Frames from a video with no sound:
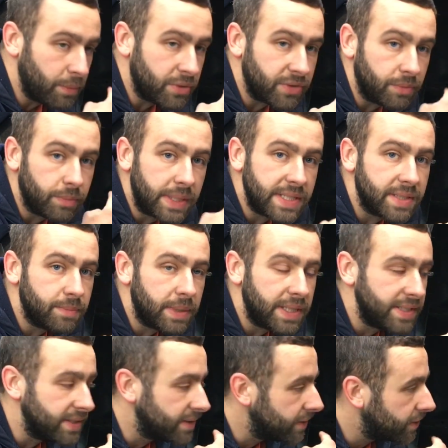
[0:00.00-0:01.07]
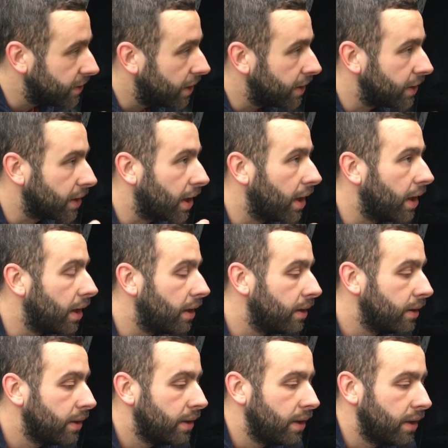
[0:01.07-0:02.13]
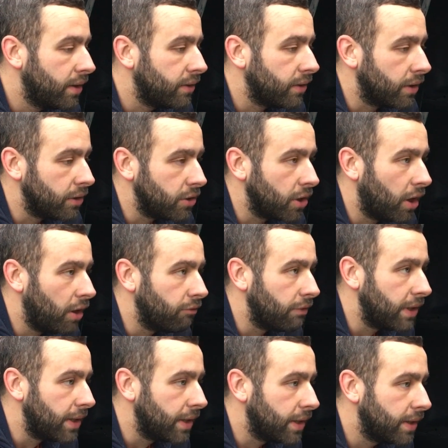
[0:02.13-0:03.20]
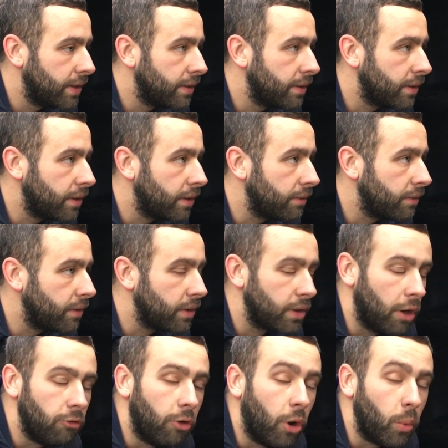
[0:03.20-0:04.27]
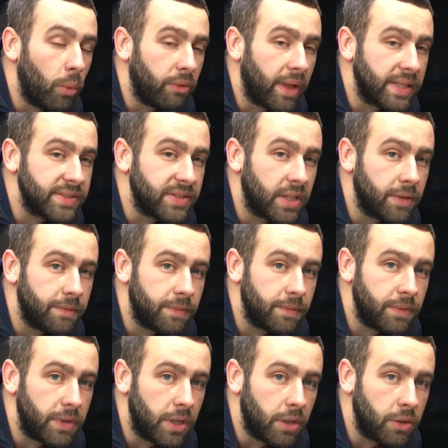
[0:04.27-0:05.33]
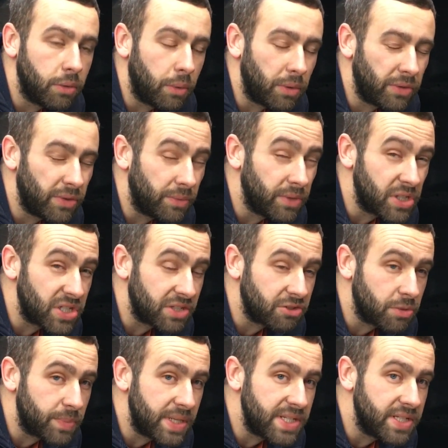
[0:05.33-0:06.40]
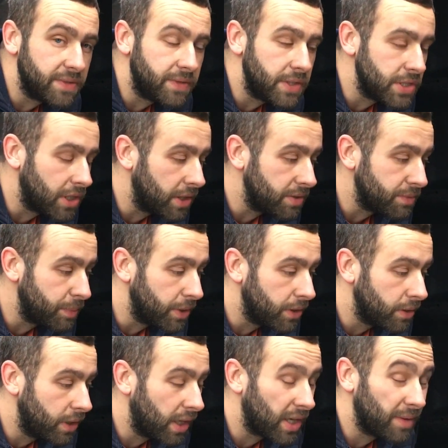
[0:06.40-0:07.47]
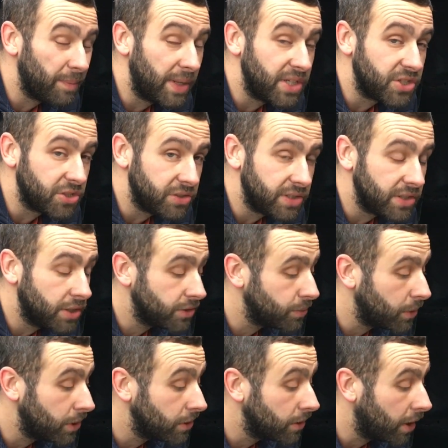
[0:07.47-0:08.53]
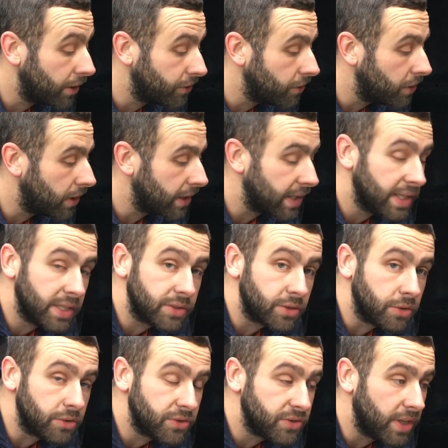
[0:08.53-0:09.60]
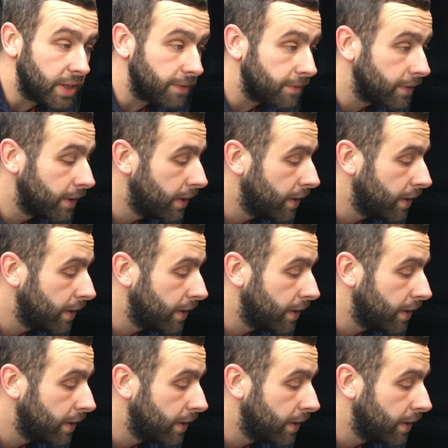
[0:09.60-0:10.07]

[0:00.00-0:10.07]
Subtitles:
with some bits and pieces inside the car, so you can't really go wrong with that stuff. You know, you sometimes have to repeat it a few times, but like I've mentioned, it does work. I do like it, it's good stuff.